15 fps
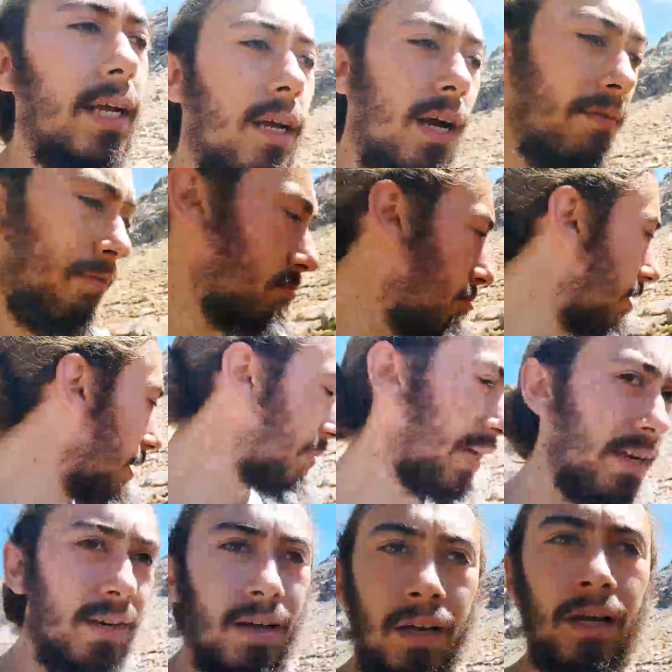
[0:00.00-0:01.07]
I haven't really
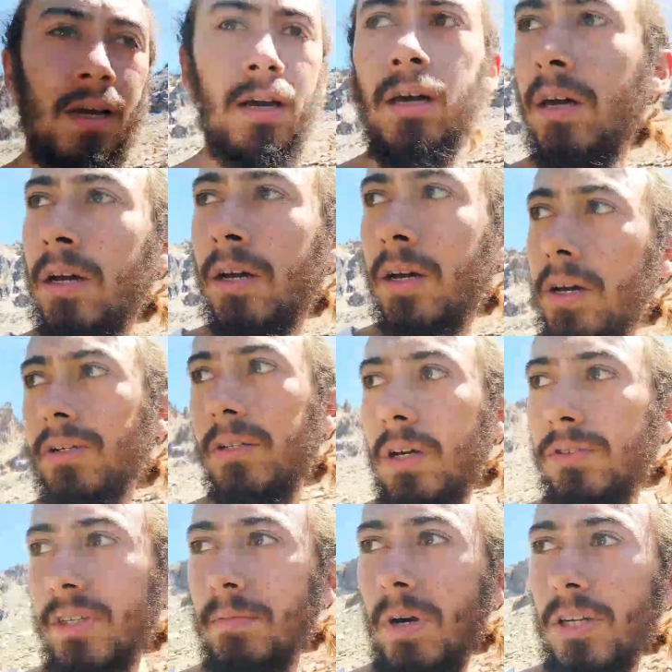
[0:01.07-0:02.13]
been
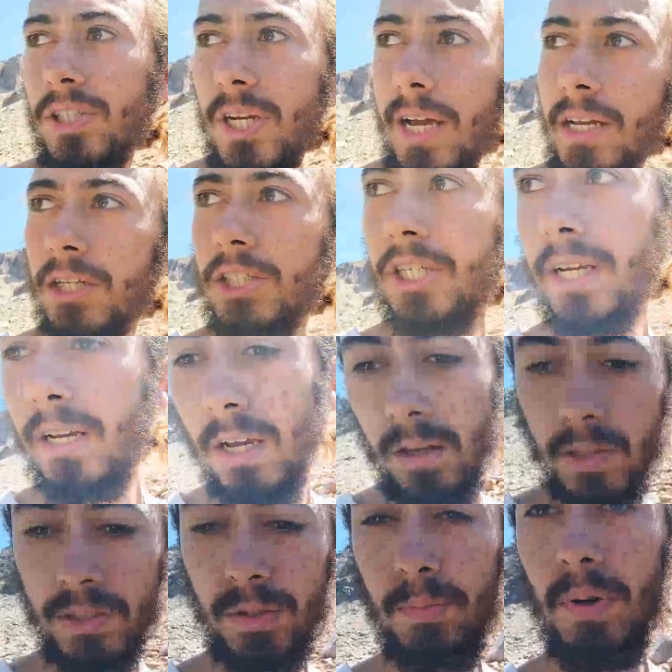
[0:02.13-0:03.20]
exerting much energy. Oh,
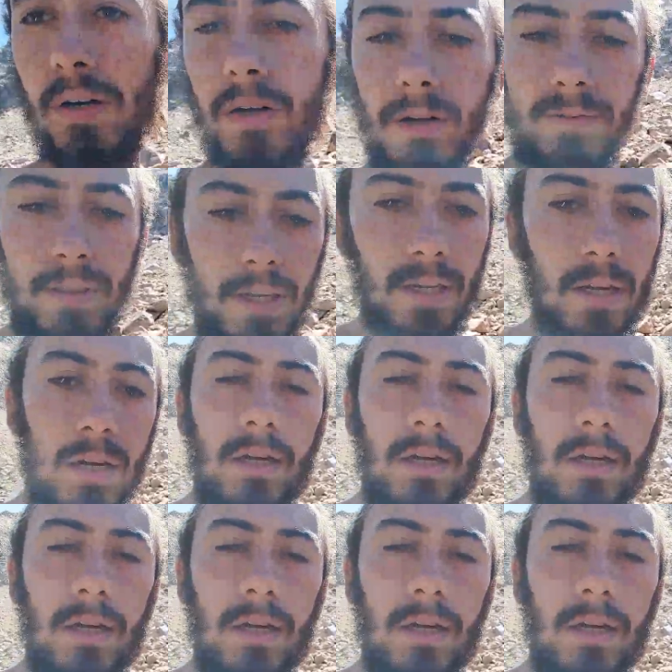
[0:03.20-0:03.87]
there's a bird over there.